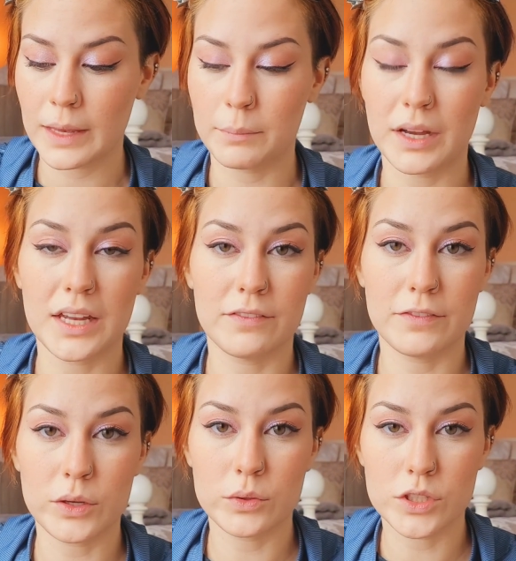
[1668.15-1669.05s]
but if
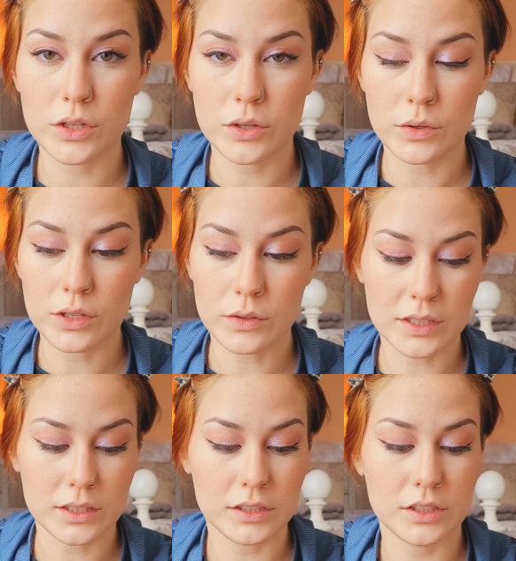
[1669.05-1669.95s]
you do, you
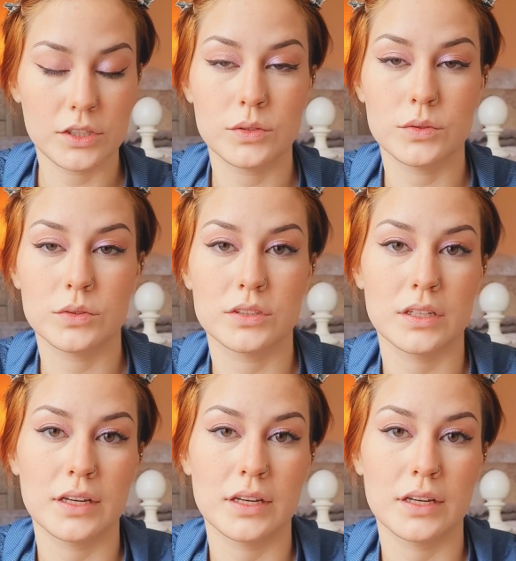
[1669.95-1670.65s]
can use